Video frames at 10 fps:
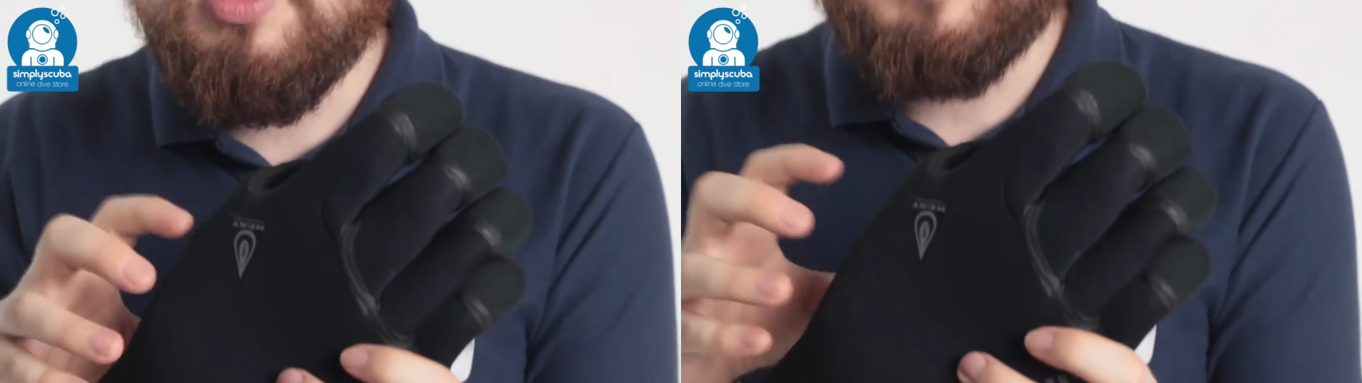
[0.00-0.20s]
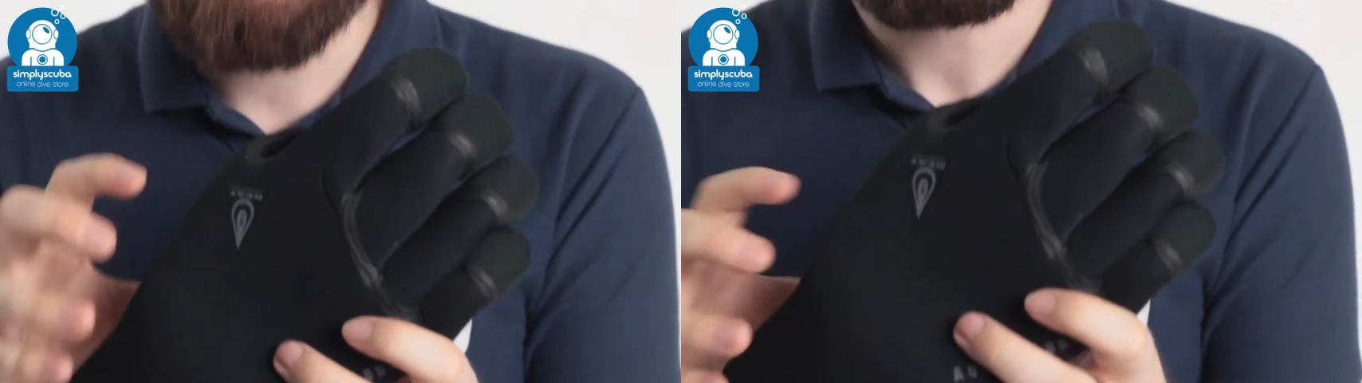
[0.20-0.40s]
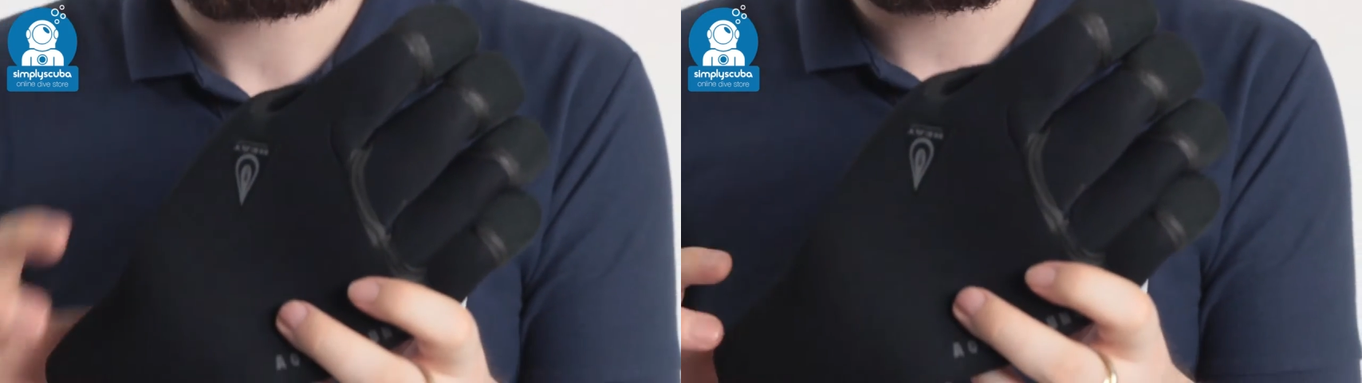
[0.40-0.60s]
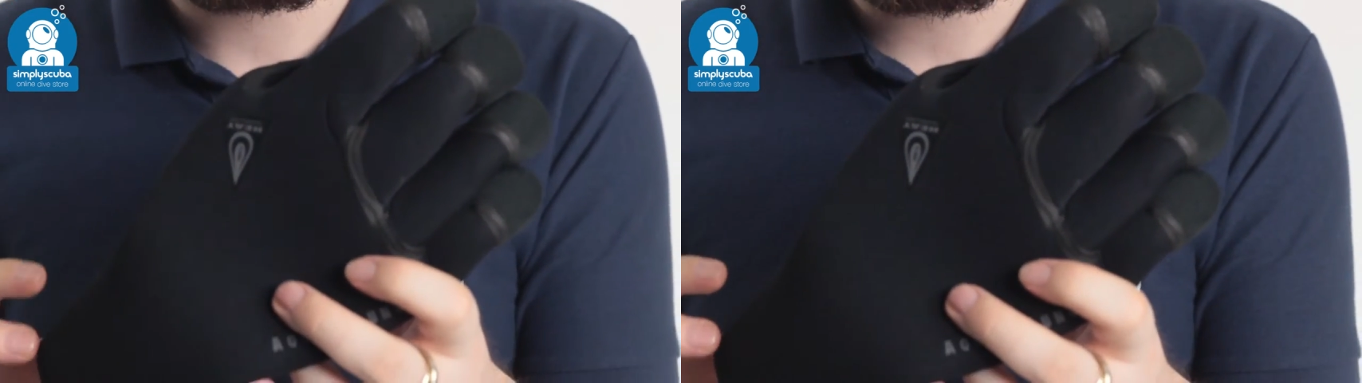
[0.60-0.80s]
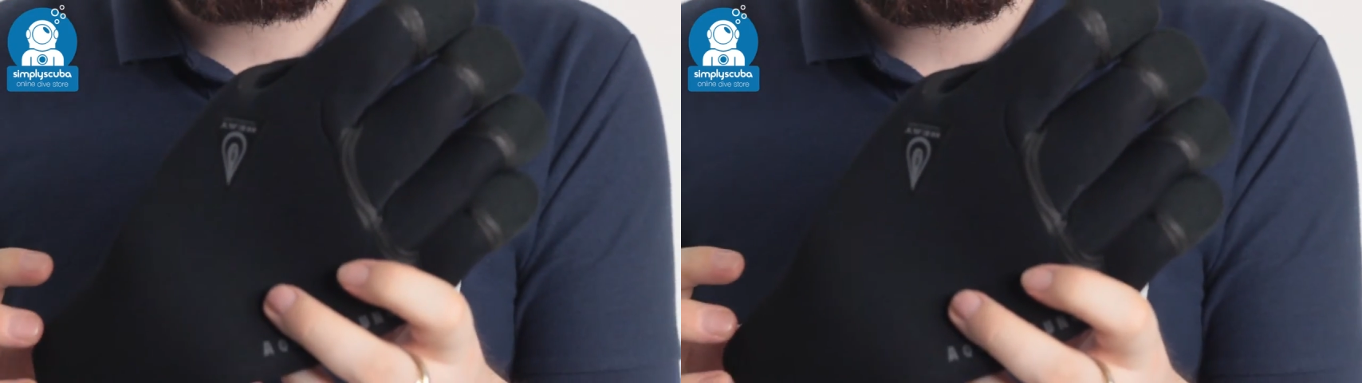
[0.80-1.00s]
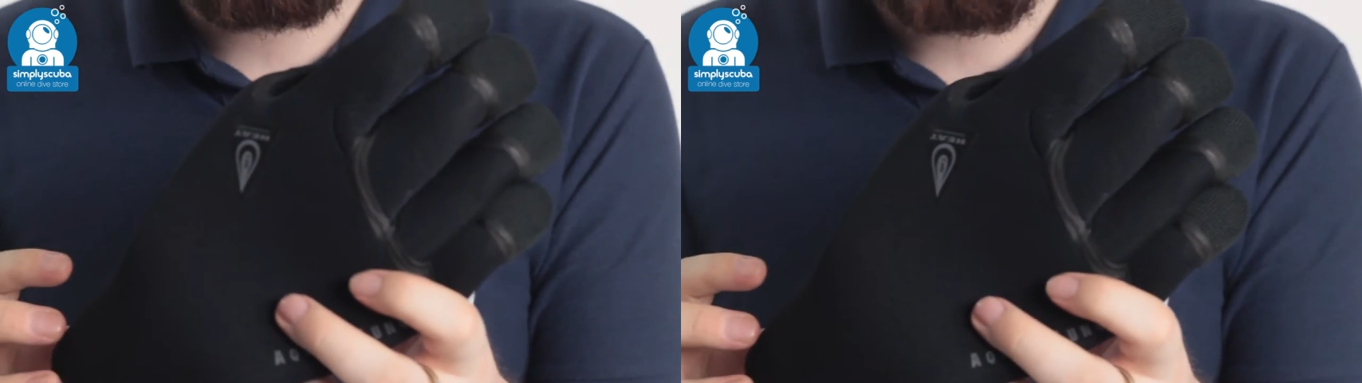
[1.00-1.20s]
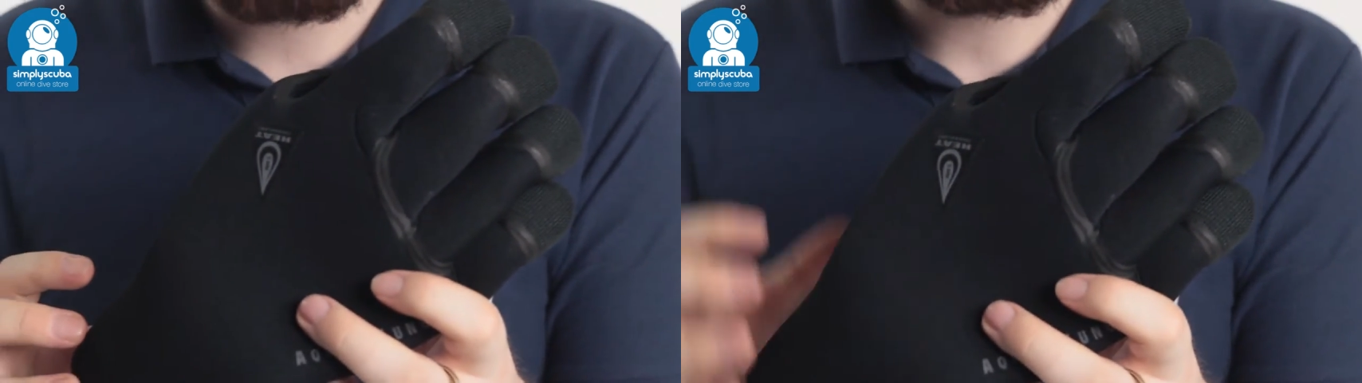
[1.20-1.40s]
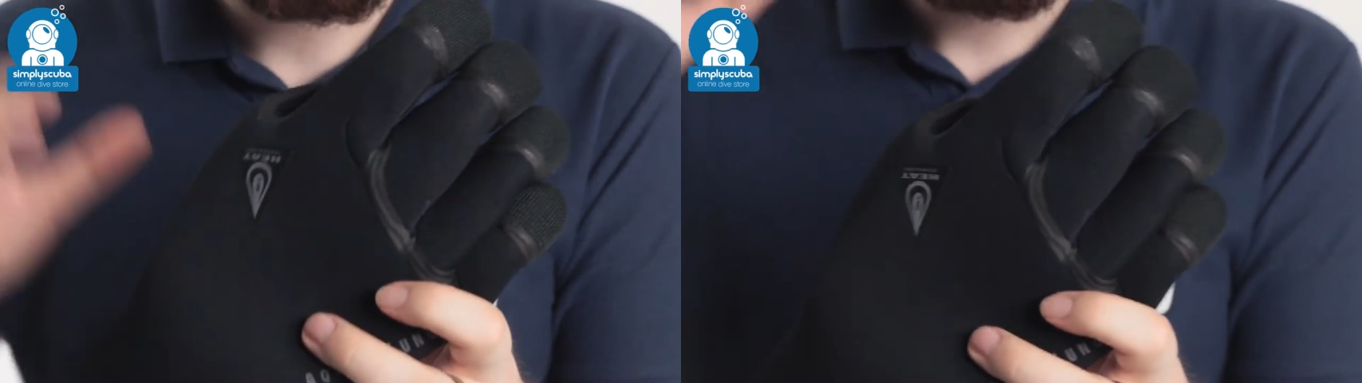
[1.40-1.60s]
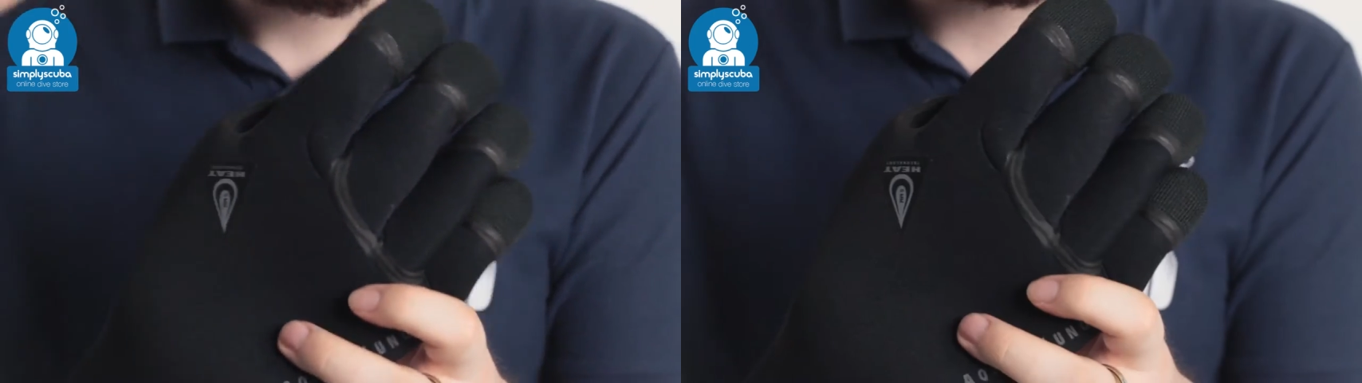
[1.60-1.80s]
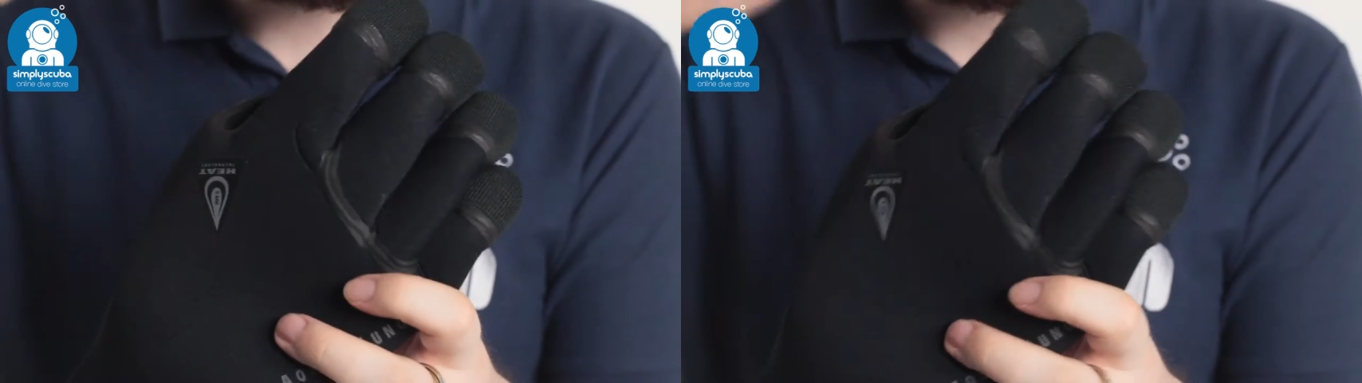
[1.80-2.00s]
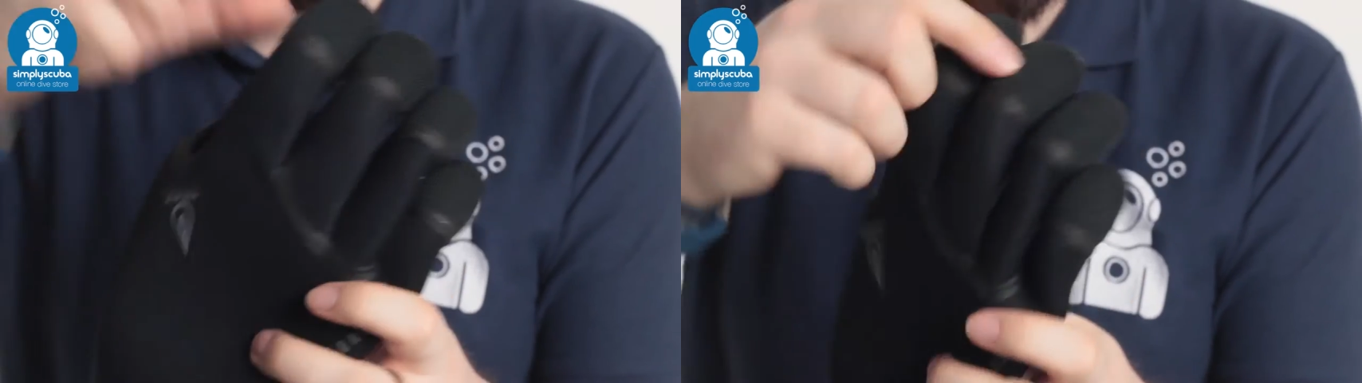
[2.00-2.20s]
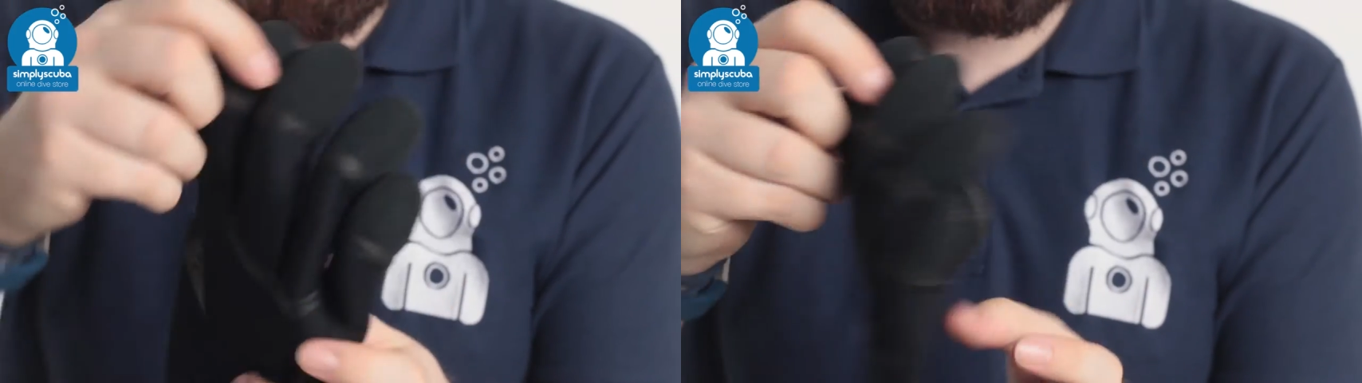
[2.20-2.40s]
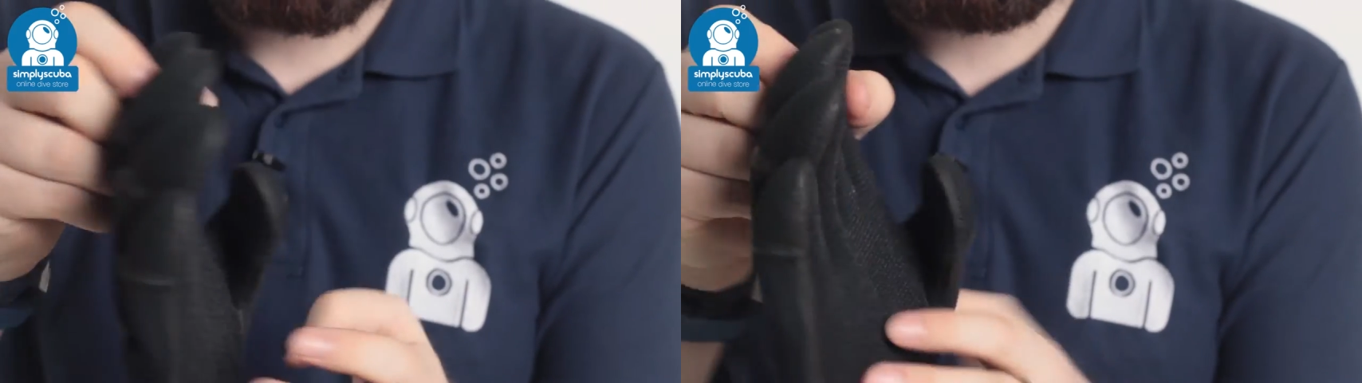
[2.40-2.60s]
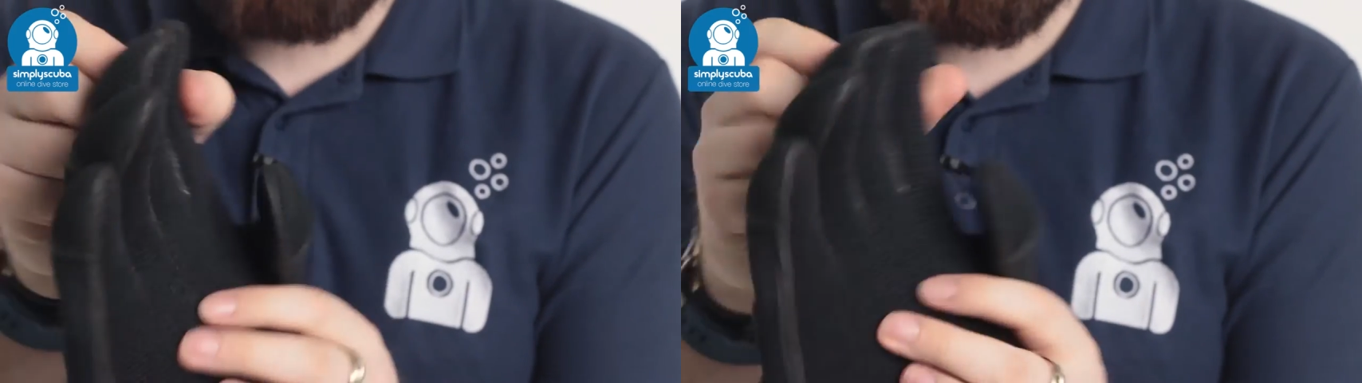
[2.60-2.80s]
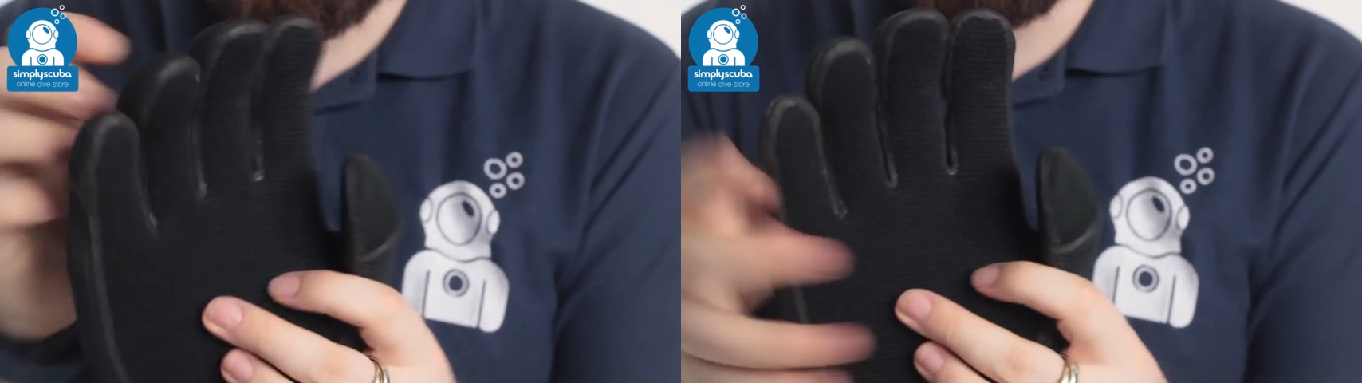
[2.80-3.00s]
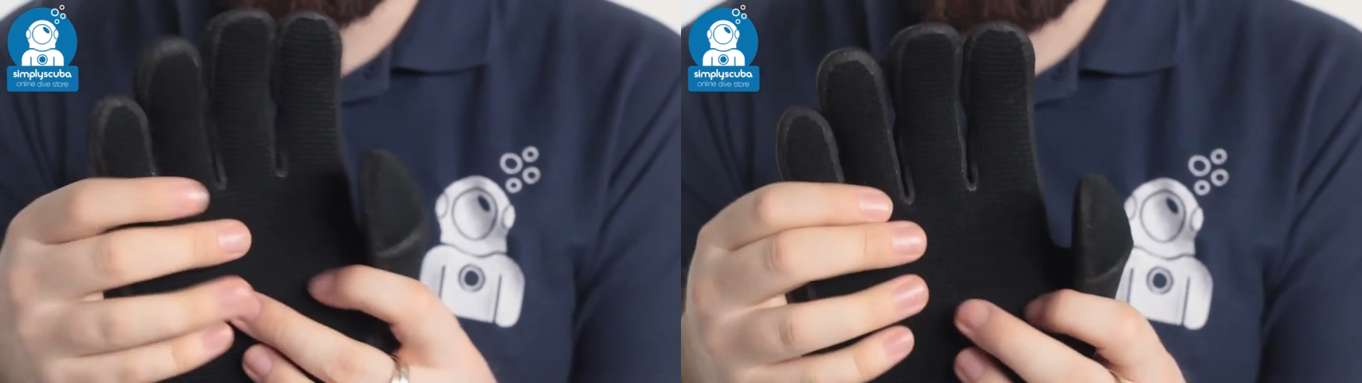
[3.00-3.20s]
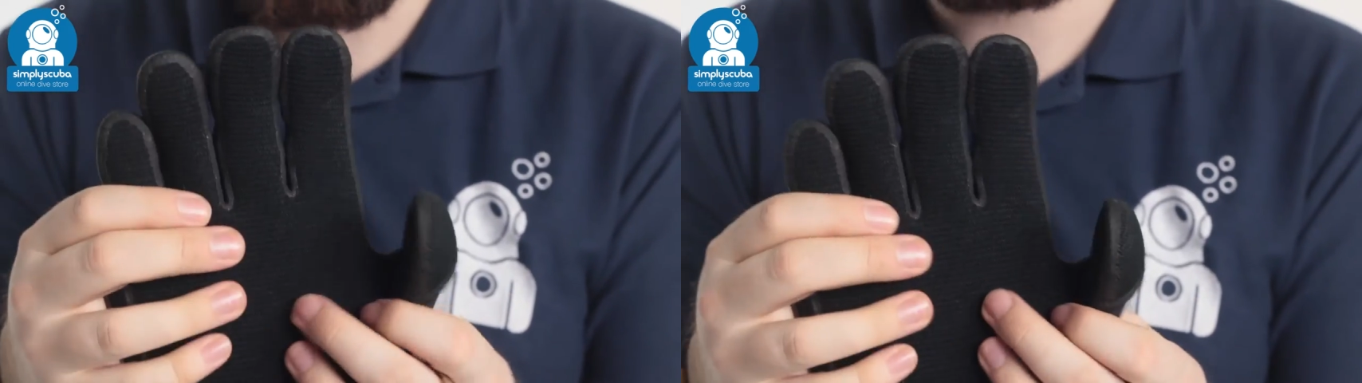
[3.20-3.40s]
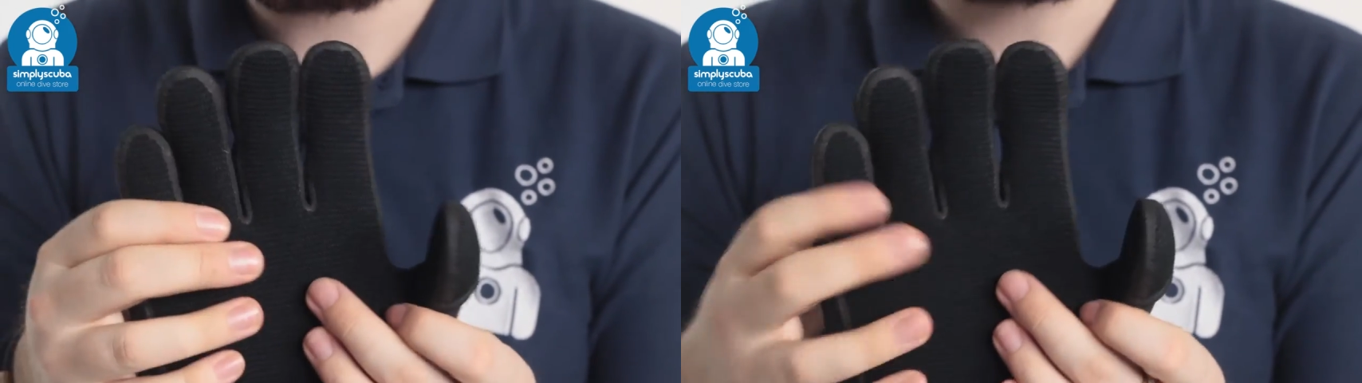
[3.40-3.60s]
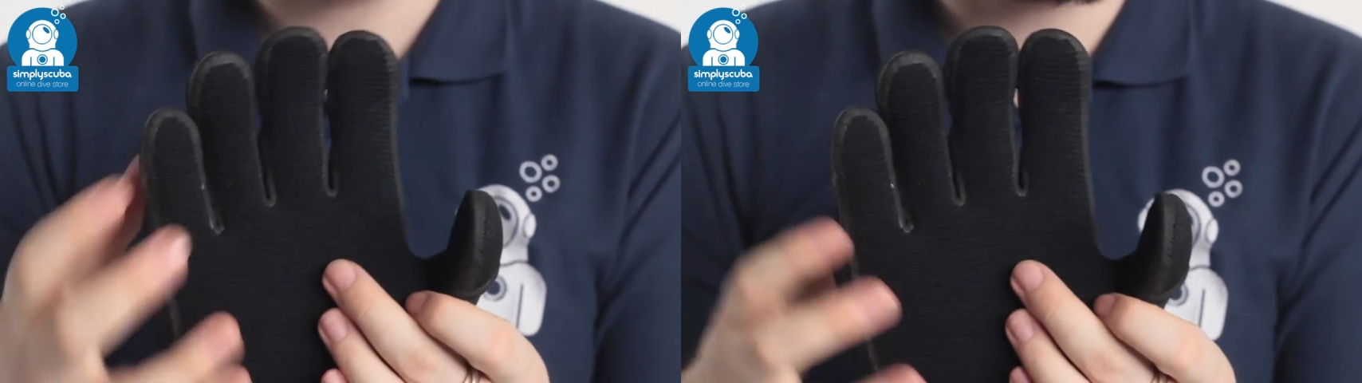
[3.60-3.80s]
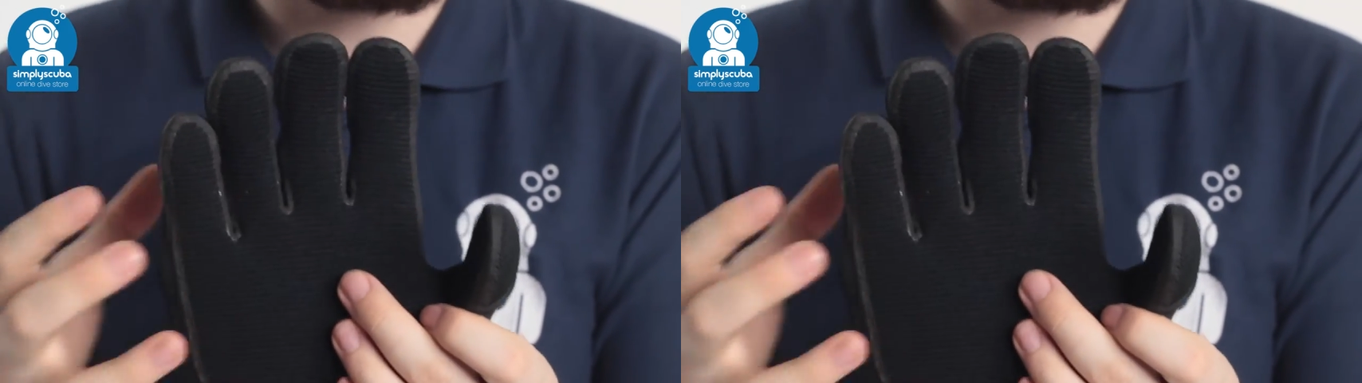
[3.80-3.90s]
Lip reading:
No face is visible, so there are no lips to read.